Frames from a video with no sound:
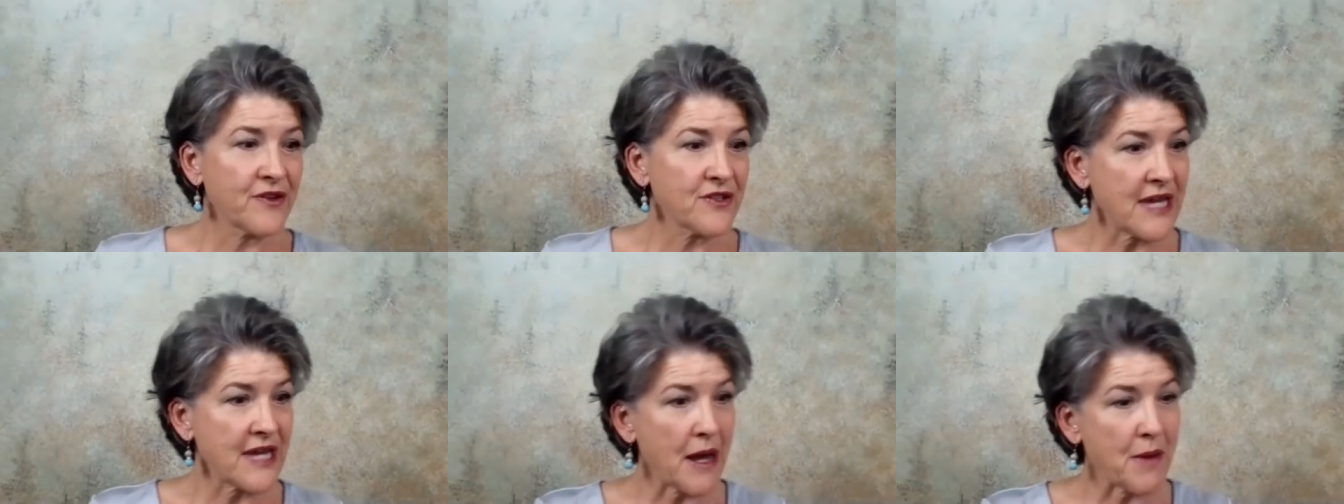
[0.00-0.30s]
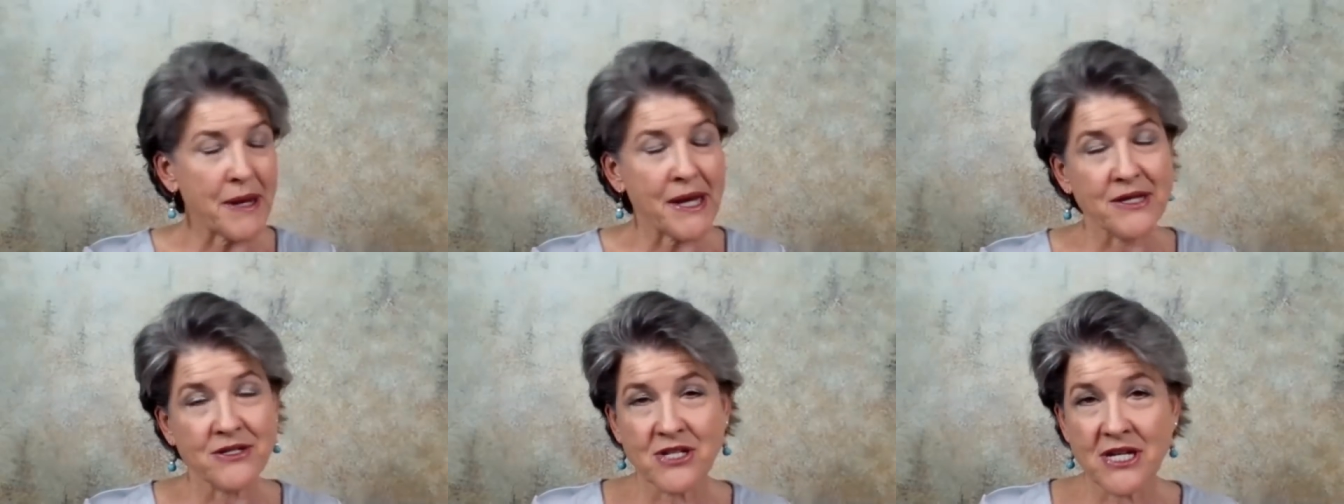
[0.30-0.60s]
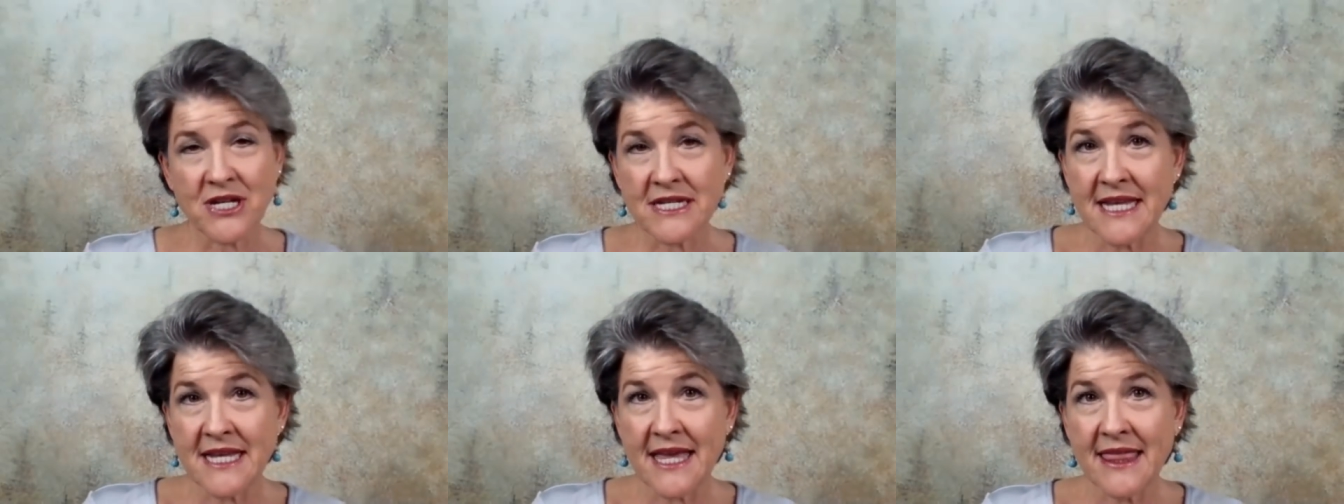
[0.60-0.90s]
I
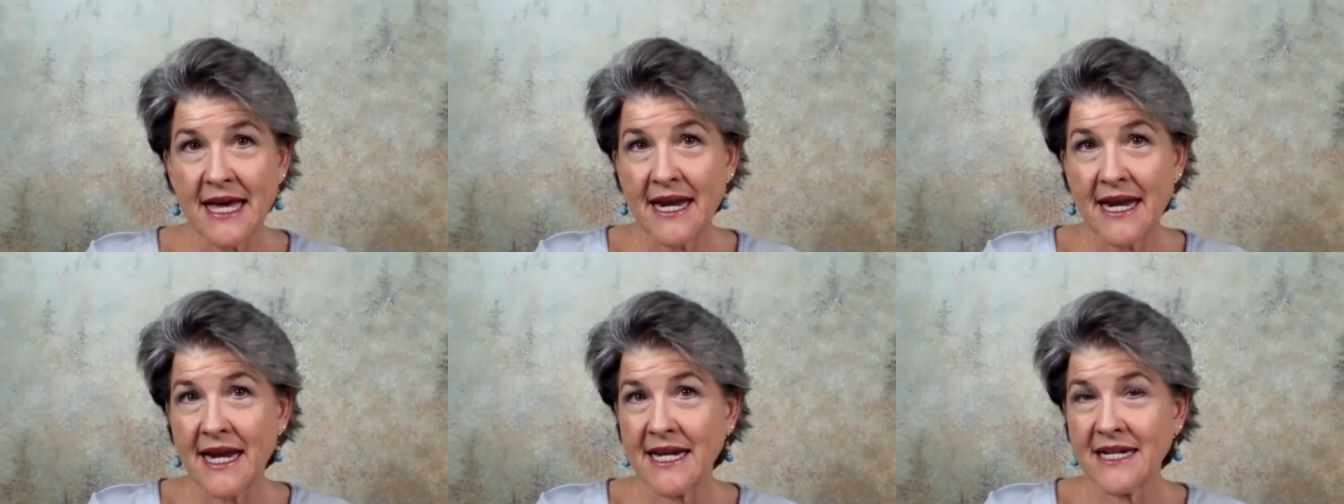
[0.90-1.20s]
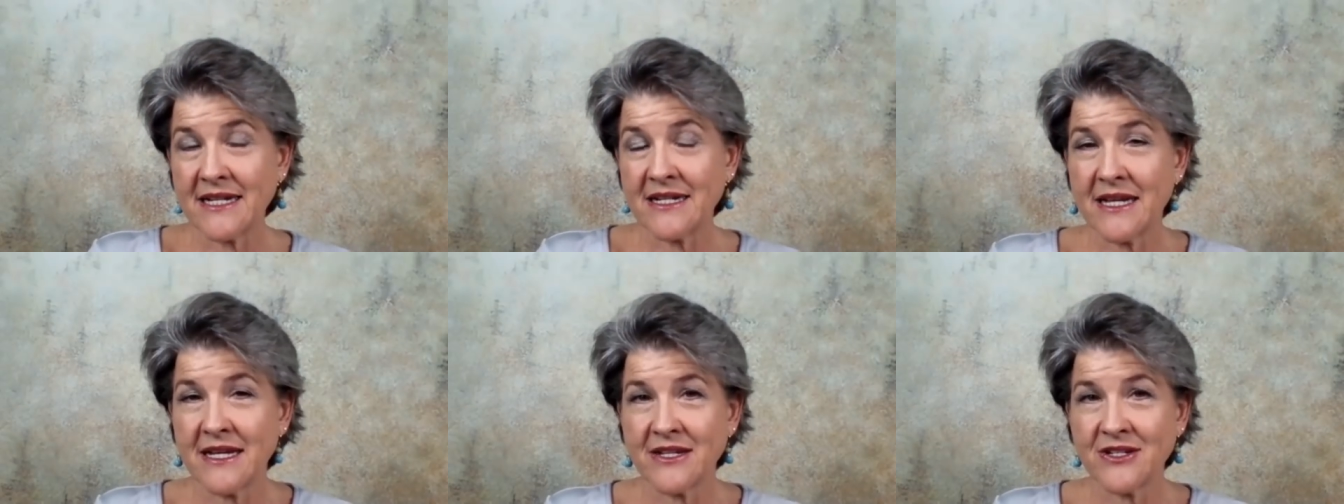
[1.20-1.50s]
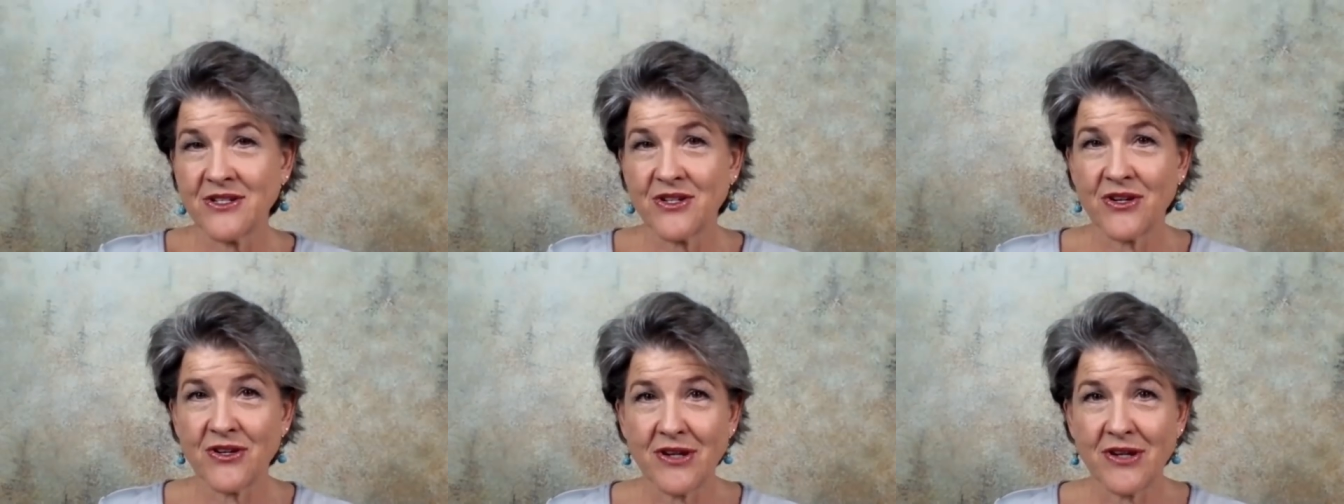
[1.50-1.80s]
apologize. I thought I'd
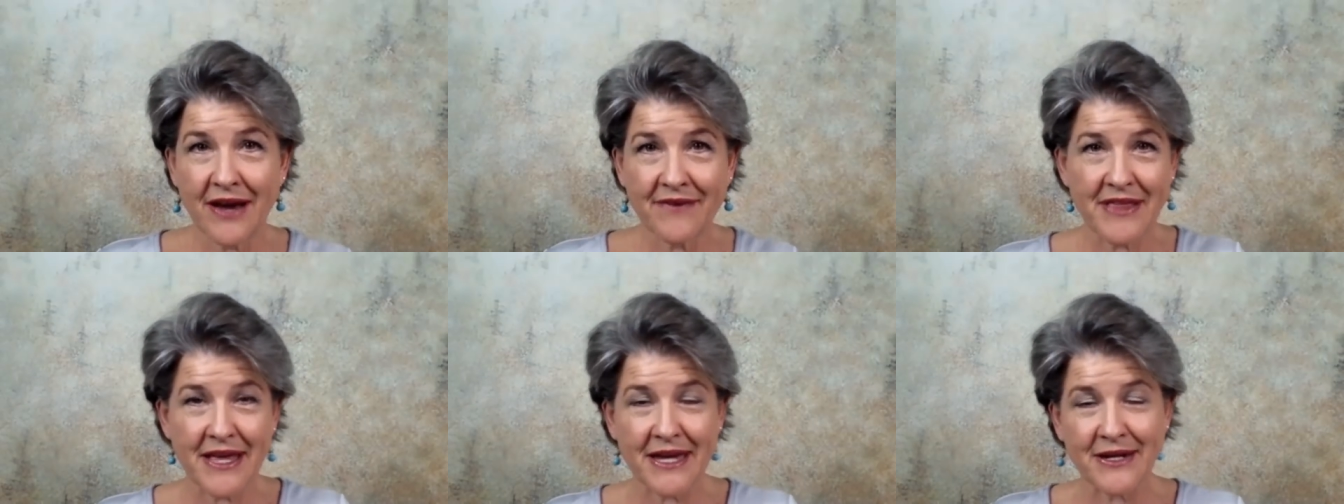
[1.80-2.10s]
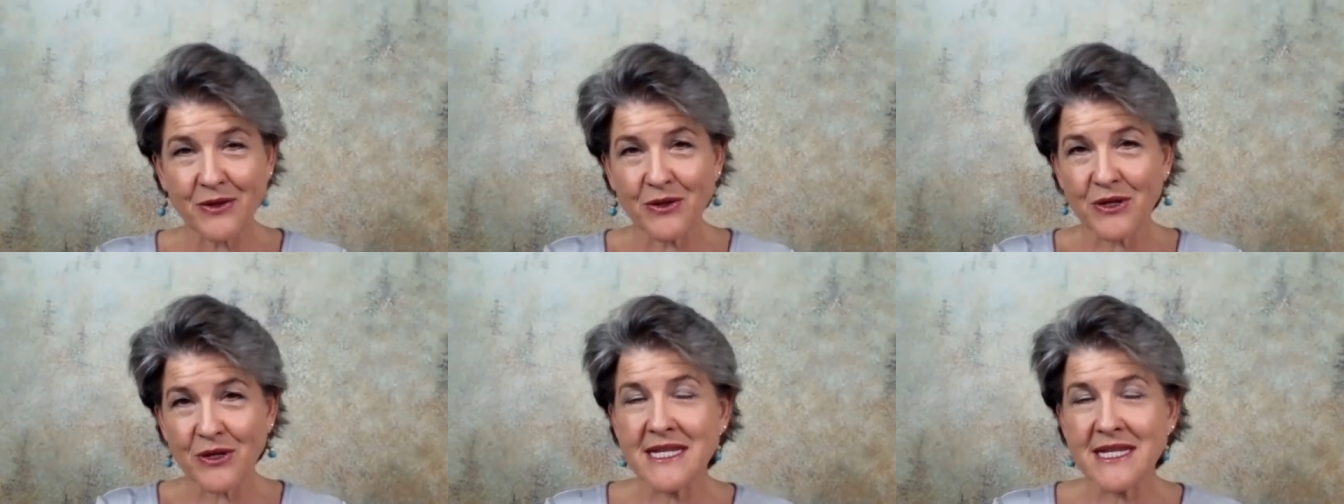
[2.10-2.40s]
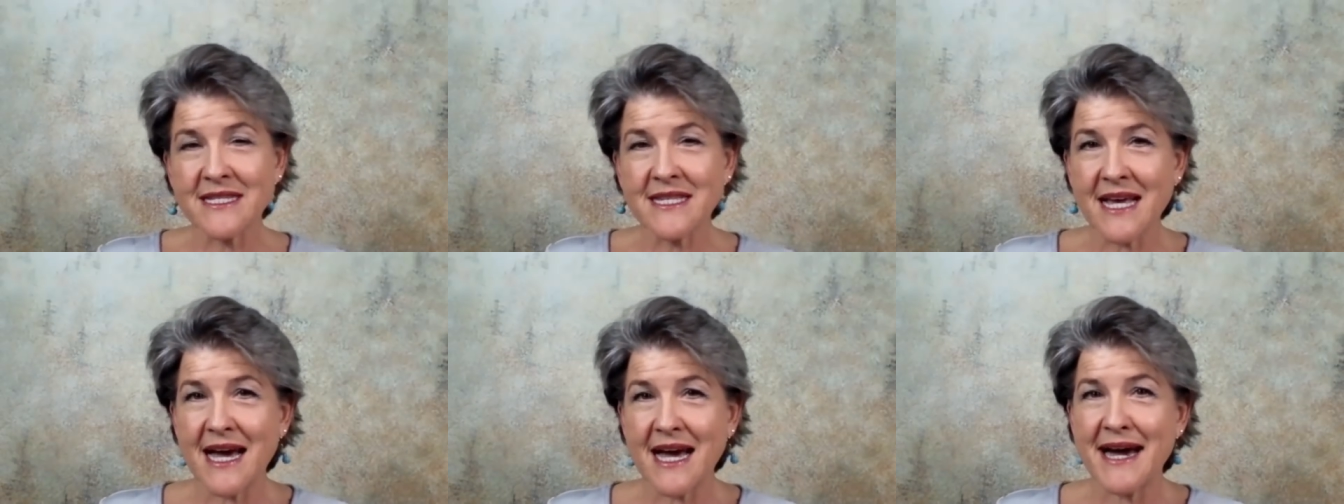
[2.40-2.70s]
turned off that
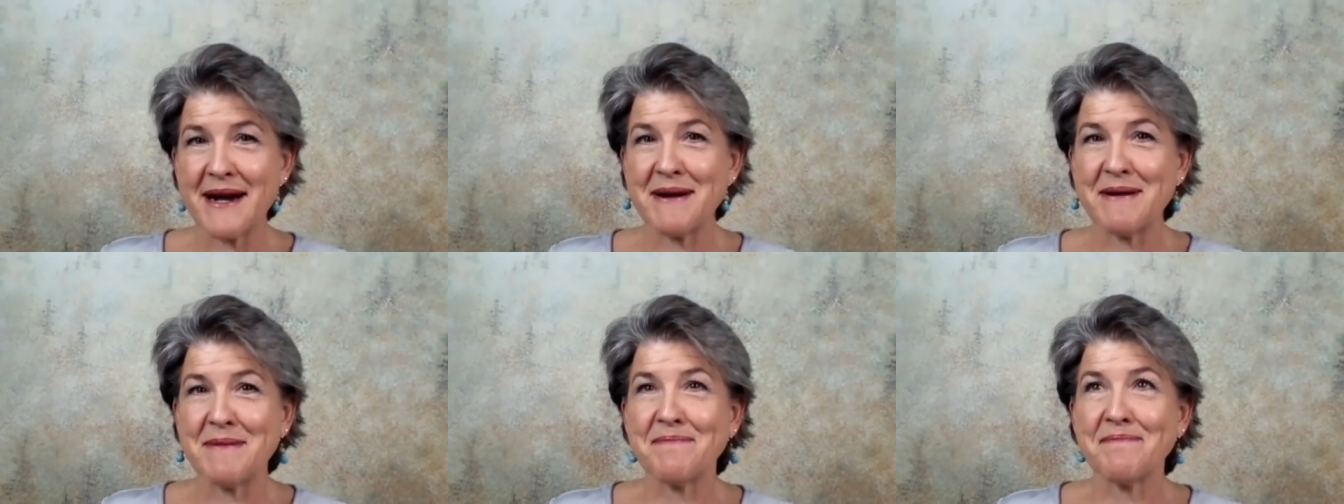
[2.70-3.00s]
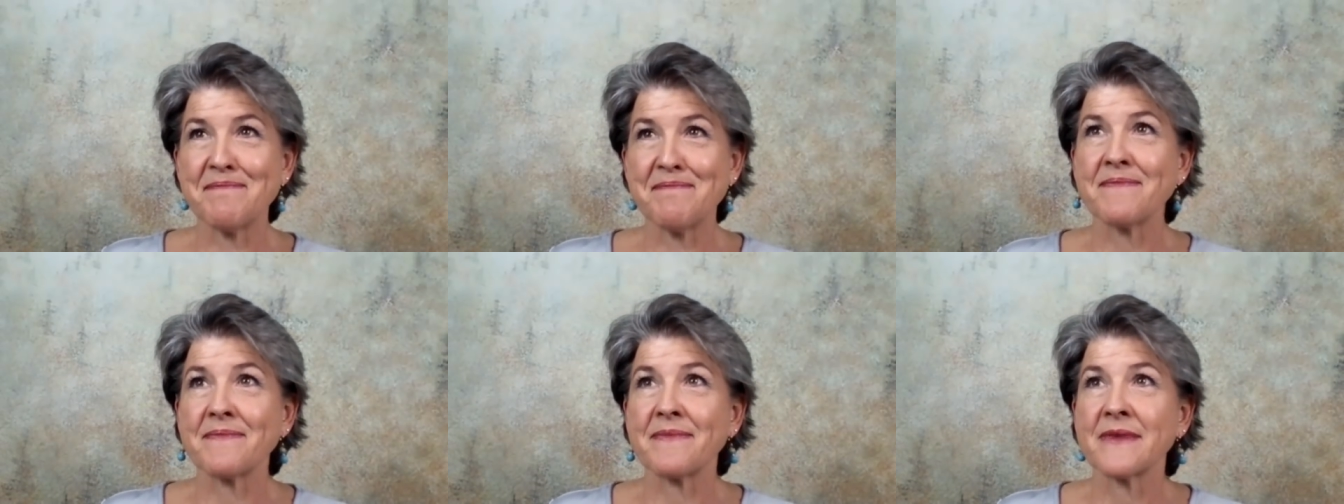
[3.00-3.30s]
noise. Um,